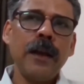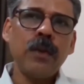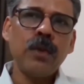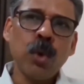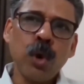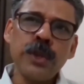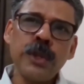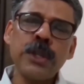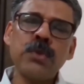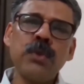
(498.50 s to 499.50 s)

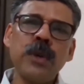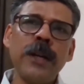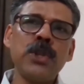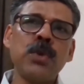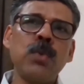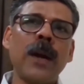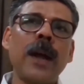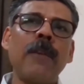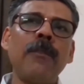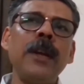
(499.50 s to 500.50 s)
Those students who are
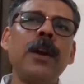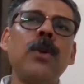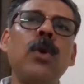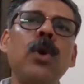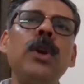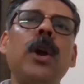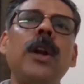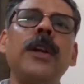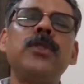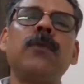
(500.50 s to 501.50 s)
having a good
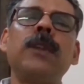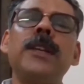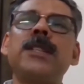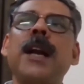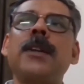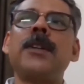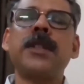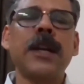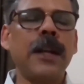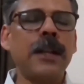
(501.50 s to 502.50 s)
knowledge of the
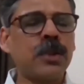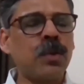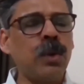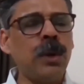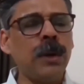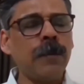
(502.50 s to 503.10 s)
statistical tool,